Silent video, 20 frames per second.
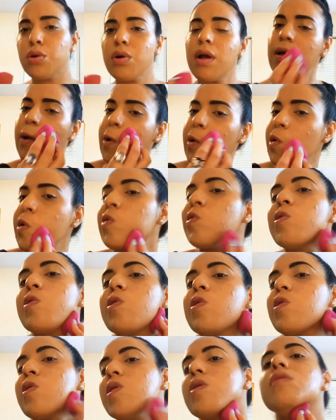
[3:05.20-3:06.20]
And don't mind
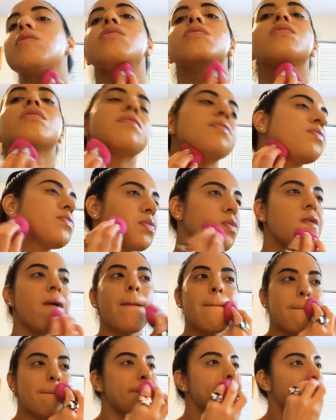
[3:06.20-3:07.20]
me, I was
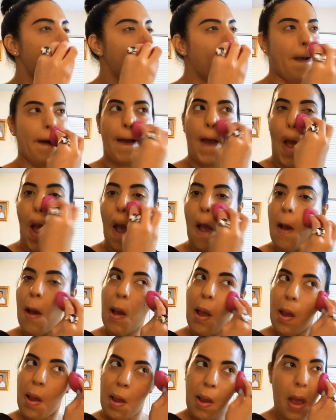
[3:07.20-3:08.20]
dancing, you
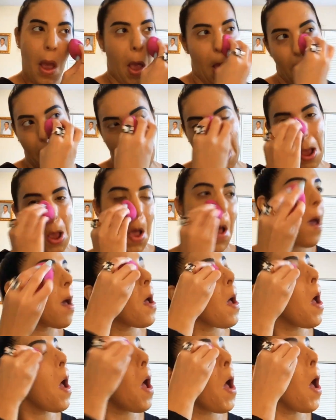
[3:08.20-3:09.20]
know how I
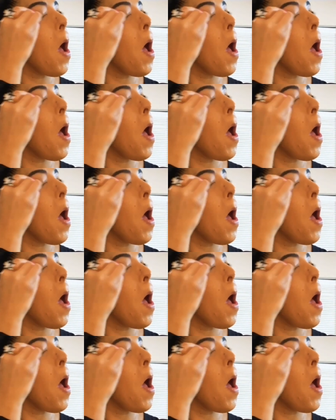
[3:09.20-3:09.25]
do.